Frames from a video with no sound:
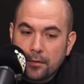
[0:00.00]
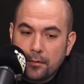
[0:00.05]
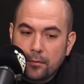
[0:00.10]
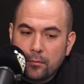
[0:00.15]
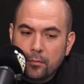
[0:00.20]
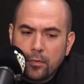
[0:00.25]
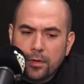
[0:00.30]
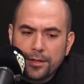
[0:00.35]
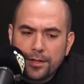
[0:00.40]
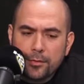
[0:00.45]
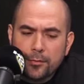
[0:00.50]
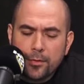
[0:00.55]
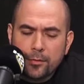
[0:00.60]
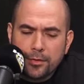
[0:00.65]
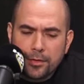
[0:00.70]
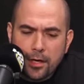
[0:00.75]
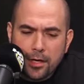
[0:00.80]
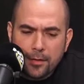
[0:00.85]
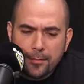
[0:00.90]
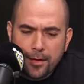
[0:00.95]
one thing we were
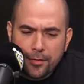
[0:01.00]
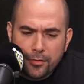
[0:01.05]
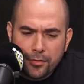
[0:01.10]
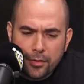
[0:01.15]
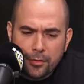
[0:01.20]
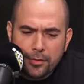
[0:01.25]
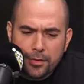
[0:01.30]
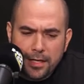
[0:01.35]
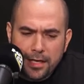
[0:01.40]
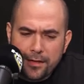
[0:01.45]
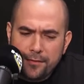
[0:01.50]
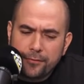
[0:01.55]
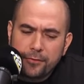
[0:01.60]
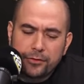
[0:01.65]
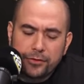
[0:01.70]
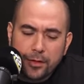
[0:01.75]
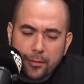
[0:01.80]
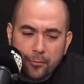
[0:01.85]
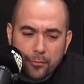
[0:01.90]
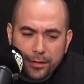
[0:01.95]
talking about in the show today that for
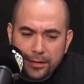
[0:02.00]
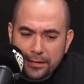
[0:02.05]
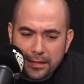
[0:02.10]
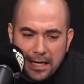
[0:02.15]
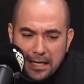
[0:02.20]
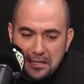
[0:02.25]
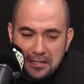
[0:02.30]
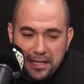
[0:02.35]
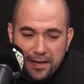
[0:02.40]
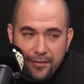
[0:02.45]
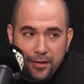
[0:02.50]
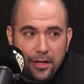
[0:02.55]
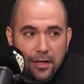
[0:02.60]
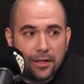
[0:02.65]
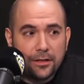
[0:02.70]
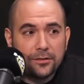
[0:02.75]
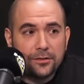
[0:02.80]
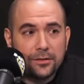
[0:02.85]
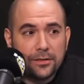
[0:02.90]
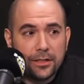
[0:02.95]
some reason I just have a
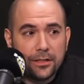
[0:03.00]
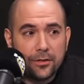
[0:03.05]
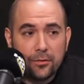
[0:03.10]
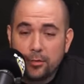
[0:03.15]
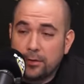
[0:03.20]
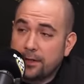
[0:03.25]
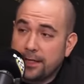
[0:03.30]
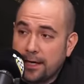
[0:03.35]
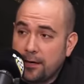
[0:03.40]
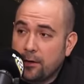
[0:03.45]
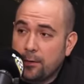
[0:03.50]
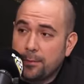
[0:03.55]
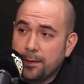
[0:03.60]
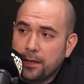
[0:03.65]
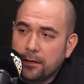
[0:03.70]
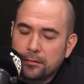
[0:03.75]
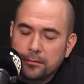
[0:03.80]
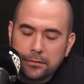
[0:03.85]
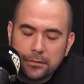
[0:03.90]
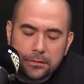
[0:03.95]
hunch that you would care
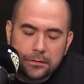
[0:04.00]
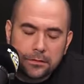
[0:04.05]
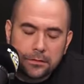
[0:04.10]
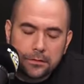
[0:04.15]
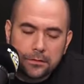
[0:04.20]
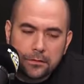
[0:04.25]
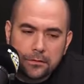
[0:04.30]
about is